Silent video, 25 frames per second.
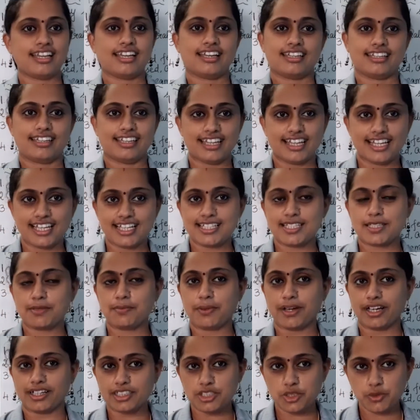Yes,
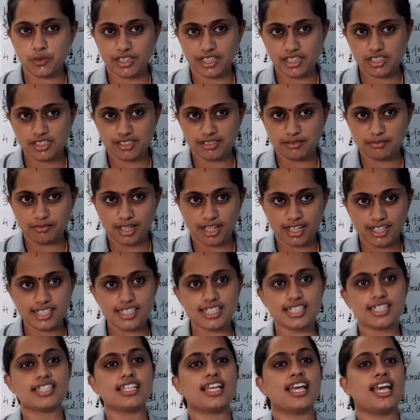punctuation
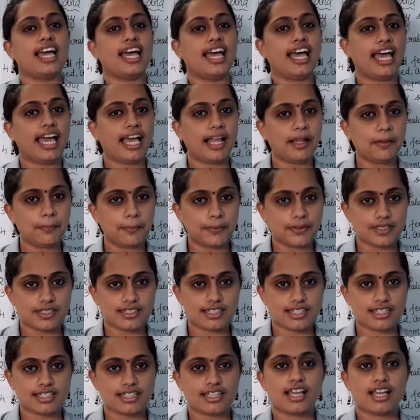marks help us